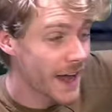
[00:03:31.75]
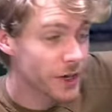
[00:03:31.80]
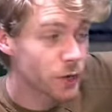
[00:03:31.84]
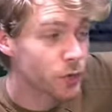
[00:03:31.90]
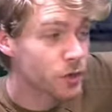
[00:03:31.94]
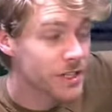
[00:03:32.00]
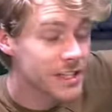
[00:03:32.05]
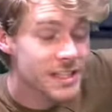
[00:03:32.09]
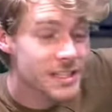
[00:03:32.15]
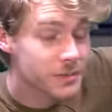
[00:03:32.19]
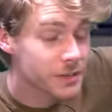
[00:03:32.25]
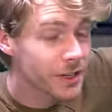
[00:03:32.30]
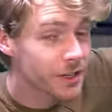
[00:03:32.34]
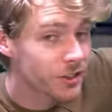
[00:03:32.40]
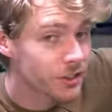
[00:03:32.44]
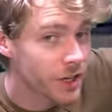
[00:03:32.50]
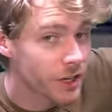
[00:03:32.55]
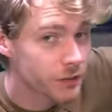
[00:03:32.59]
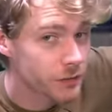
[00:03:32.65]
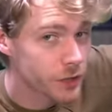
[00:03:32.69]
I don't need to make a
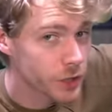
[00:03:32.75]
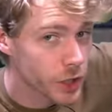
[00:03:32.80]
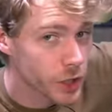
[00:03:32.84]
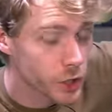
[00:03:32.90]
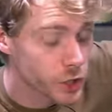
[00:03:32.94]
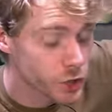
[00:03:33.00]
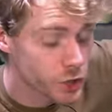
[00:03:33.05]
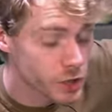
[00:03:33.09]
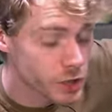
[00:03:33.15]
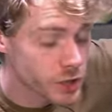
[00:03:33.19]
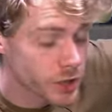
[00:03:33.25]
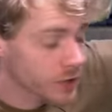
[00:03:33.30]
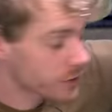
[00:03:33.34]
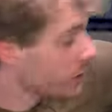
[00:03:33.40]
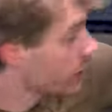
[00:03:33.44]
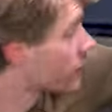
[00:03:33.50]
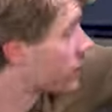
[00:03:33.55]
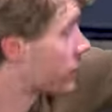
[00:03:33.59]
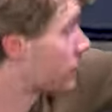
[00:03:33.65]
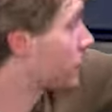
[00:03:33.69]
slot for the cartridge because
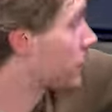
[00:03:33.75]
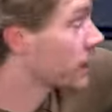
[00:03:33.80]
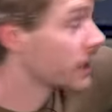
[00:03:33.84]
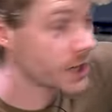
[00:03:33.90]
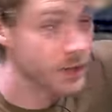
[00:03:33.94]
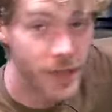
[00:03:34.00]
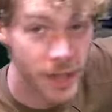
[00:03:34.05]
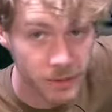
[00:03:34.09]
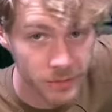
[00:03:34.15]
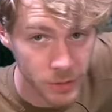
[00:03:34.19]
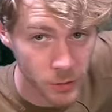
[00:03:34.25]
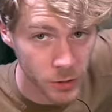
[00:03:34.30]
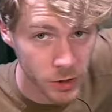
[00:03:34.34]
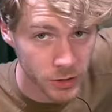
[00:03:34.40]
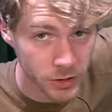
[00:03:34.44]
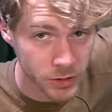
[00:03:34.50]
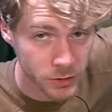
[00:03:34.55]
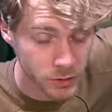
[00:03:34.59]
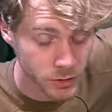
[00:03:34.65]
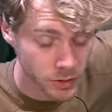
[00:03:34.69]
I can just play on that if I
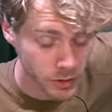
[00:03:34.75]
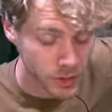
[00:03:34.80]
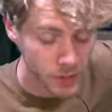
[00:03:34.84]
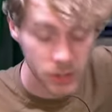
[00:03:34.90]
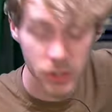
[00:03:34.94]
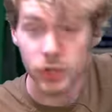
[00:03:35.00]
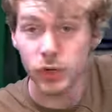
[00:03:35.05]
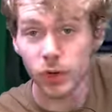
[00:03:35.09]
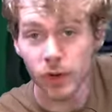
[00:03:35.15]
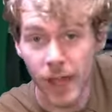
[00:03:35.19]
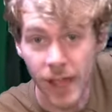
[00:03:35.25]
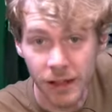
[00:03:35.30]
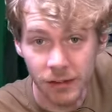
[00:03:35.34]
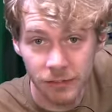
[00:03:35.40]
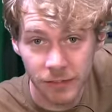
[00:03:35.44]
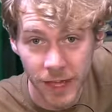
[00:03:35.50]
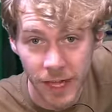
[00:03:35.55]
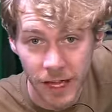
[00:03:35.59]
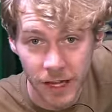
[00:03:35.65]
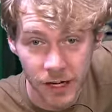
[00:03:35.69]
want to. You don't
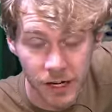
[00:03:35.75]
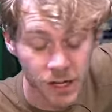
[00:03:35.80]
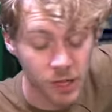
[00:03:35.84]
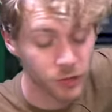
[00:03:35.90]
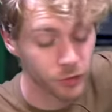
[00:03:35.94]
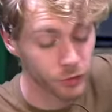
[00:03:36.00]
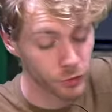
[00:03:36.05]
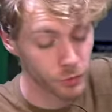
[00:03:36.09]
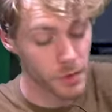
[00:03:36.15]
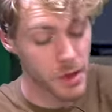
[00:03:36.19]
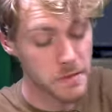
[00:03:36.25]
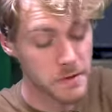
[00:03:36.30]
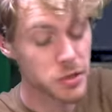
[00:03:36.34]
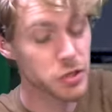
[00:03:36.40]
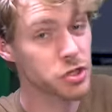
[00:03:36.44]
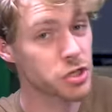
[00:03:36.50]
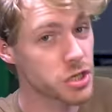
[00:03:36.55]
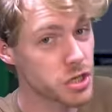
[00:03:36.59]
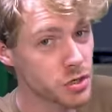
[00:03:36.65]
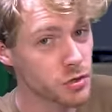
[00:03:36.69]
have that, so maybe you
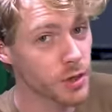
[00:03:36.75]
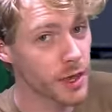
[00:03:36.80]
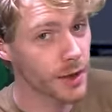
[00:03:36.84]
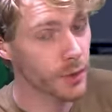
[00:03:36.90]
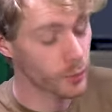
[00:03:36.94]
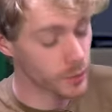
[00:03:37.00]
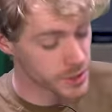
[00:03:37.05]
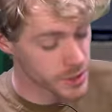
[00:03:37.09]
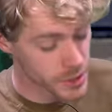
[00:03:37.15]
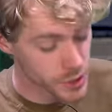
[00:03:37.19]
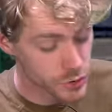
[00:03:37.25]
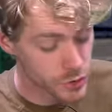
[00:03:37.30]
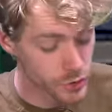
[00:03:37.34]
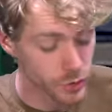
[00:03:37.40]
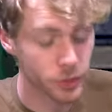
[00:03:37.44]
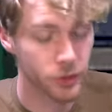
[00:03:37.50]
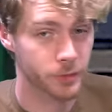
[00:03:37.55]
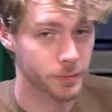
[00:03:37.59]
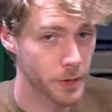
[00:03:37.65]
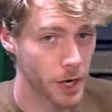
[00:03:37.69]
should do that when you do
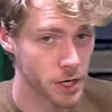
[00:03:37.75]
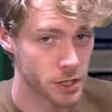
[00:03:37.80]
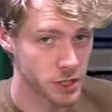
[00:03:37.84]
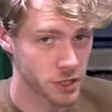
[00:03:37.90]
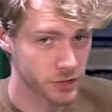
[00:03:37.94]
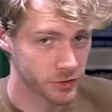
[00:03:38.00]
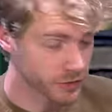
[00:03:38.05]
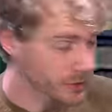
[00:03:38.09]
this project